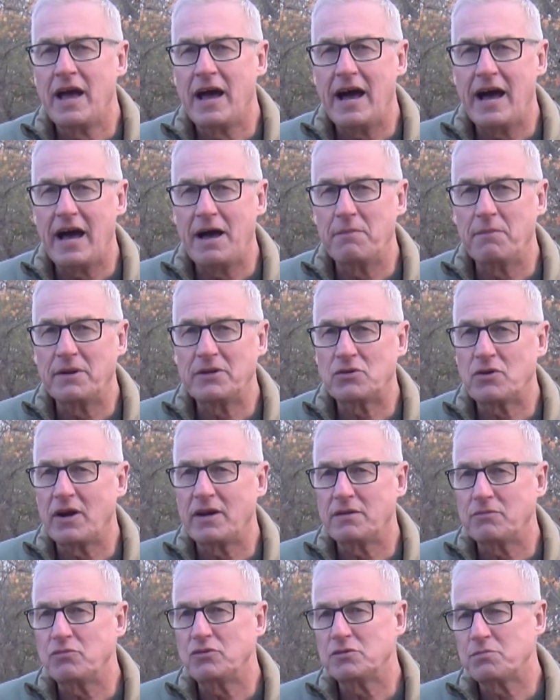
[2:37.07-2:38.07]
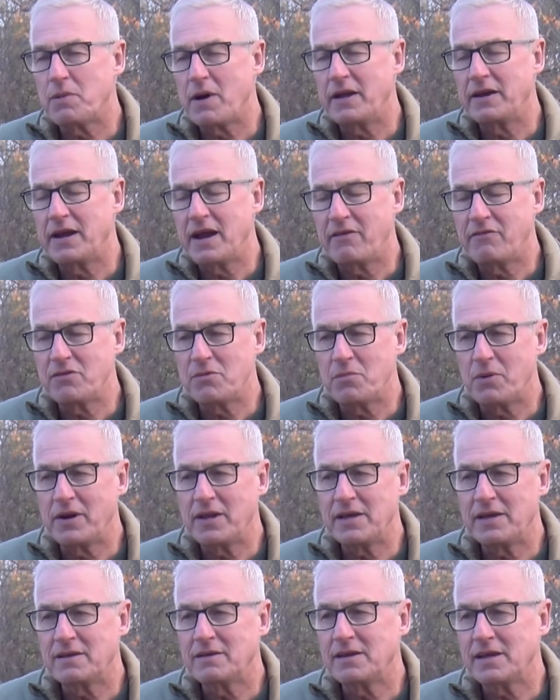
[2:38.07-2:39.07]
I try to respond to
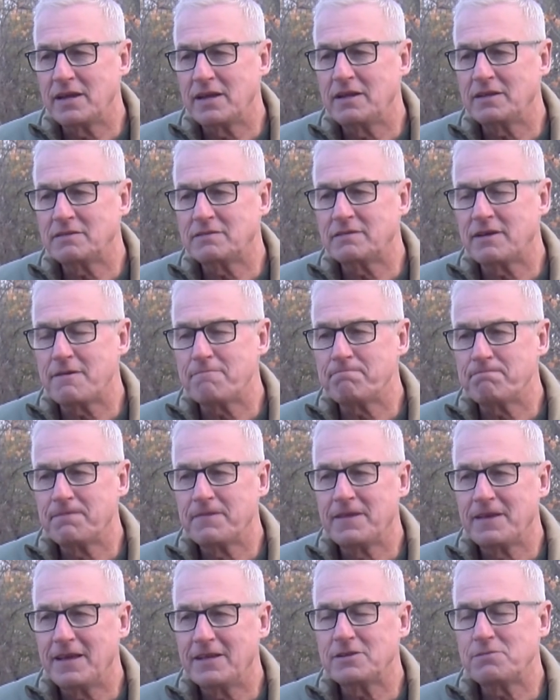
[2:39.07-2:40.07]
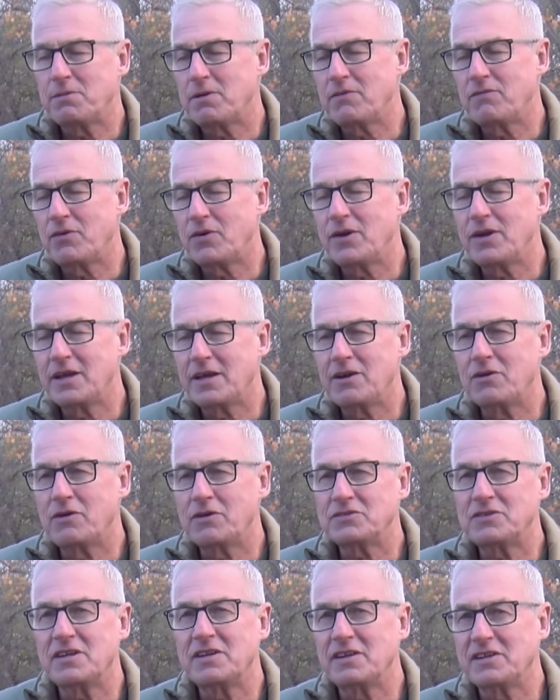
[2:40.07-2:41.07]
everybody, and it's been a very
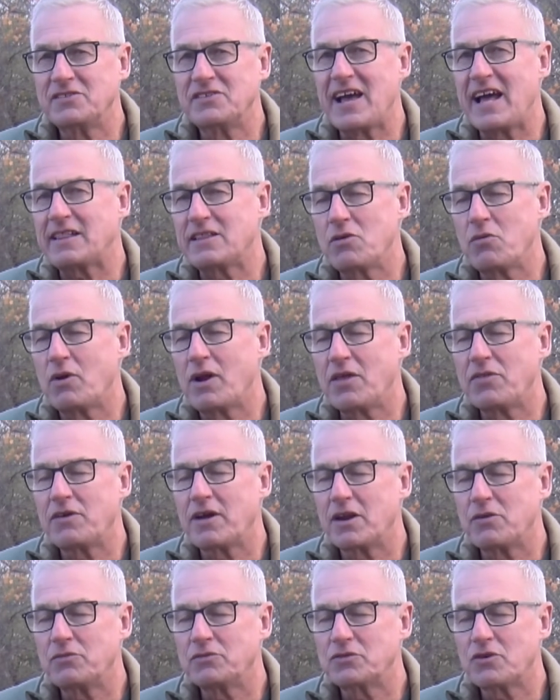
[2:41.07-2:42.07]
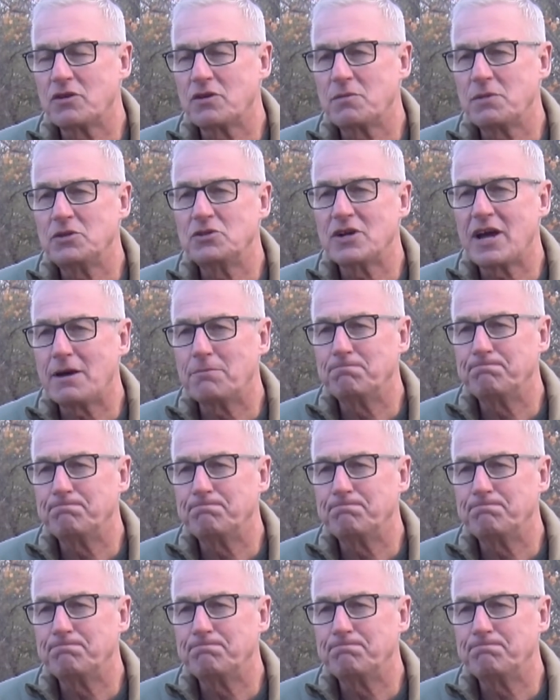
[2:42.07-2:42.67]
interesting, exactly what I thought it was going to be job.